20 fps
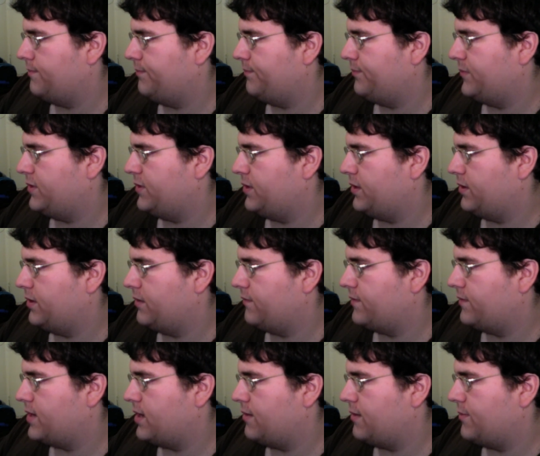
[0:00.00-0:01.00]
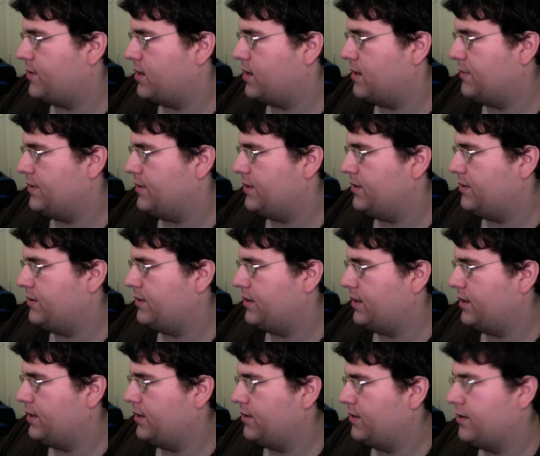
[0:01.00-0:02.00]
you can hear the fire department, you can
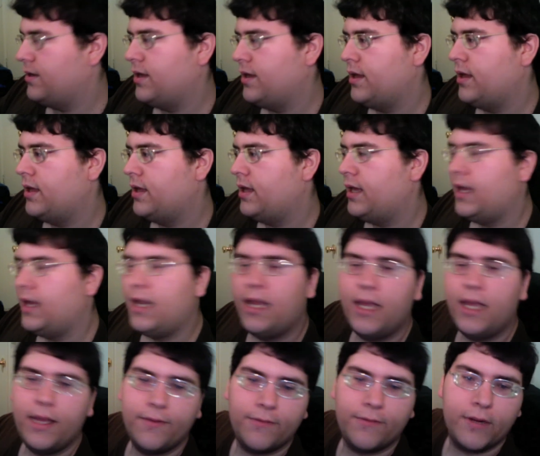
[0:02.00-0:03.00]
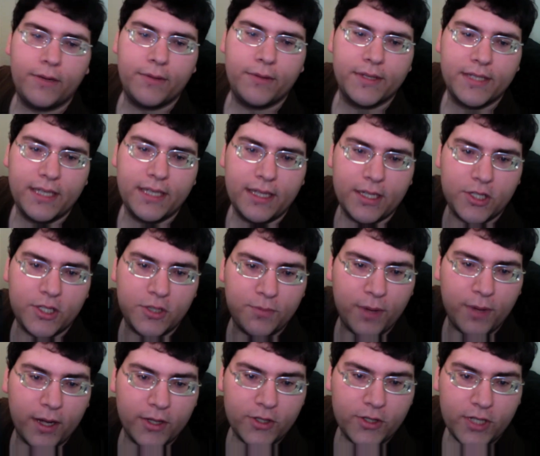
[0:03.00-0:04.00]
hear any frequency that you
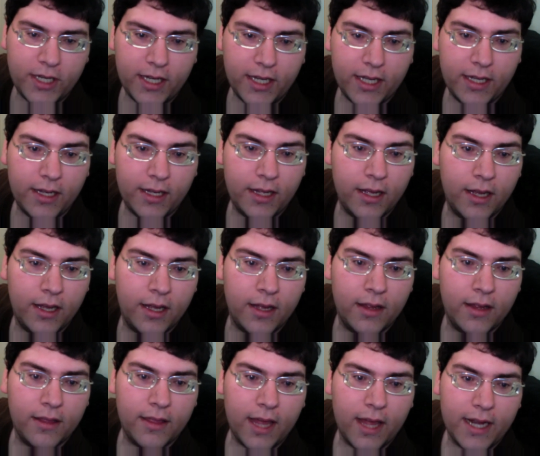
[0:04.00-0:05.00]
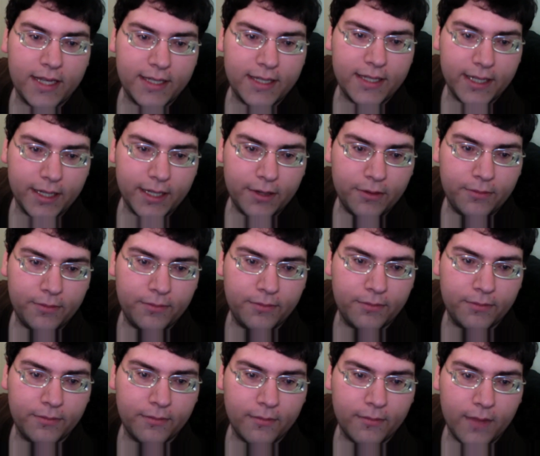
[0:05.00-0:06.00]
punch in that is legal.
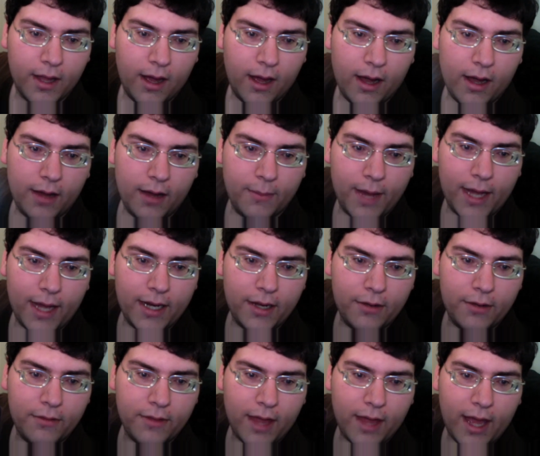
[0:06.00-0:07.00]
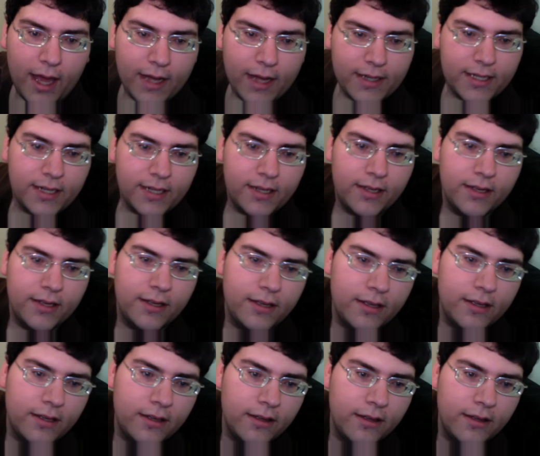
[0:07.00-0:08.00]
Um, I know that
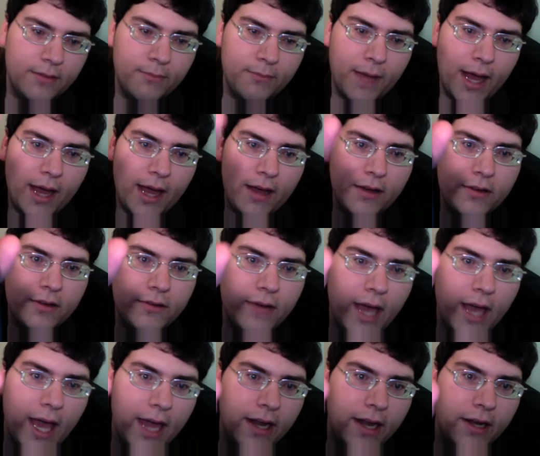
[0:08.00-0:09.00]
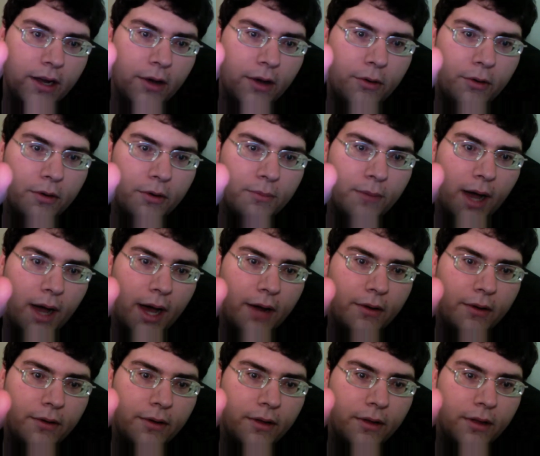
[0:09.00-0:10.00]
my uncle had an older
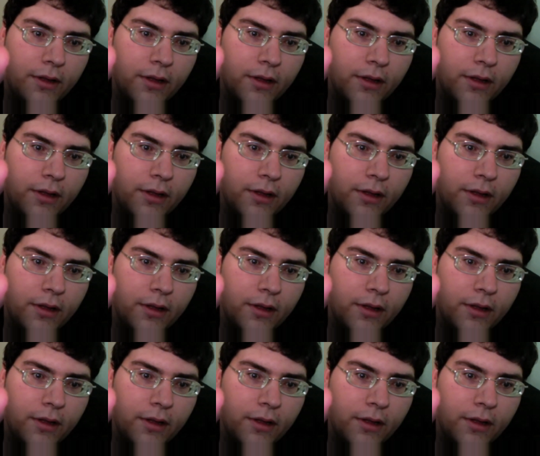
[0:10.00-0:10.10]
model